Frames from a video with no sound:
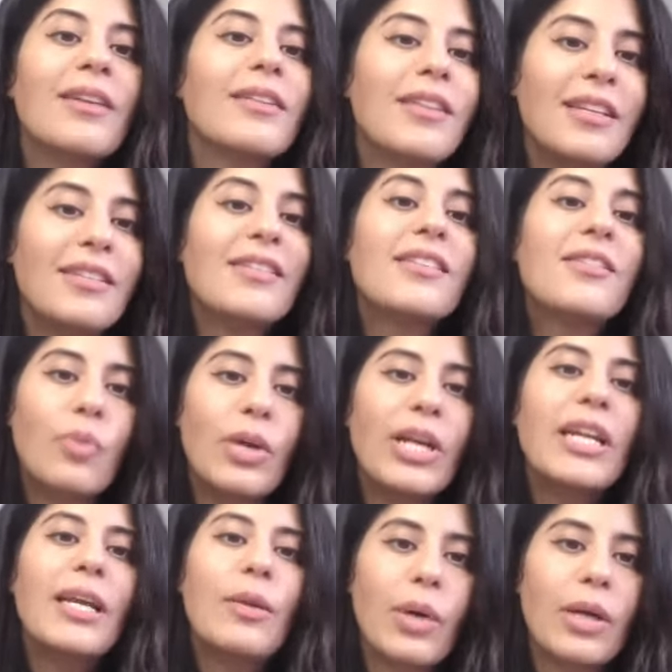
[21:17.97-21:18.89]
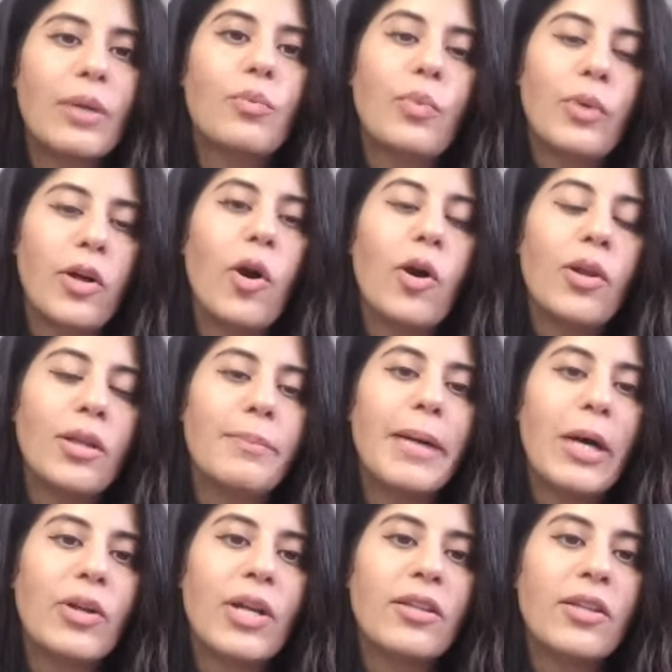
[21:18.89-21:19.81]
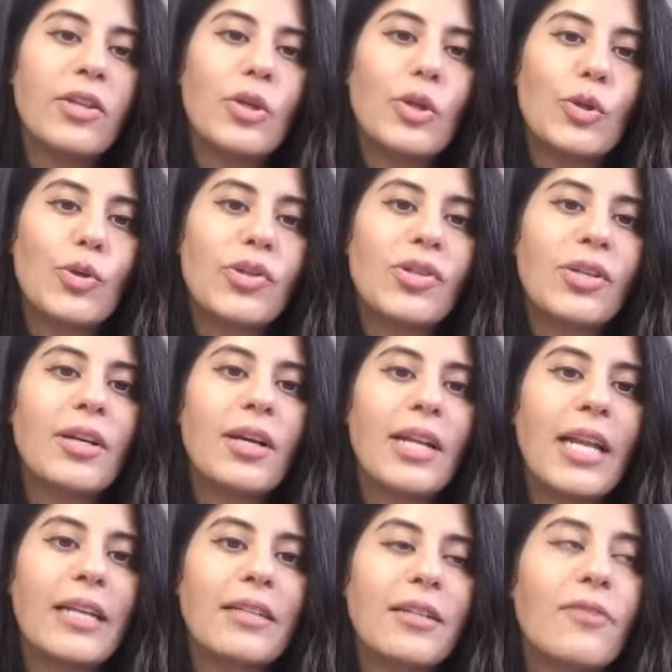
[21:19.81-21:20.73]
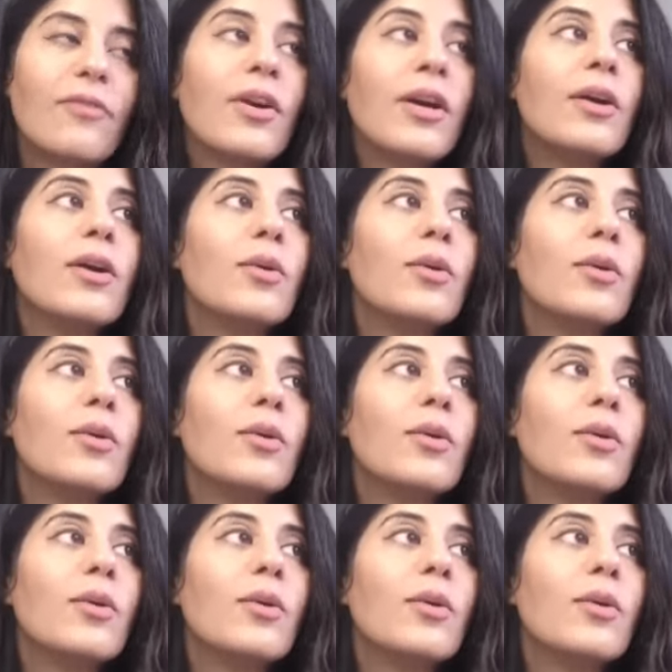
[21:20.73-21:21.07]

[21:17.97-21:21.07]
This is really what we're all about at the Nutrition Collective.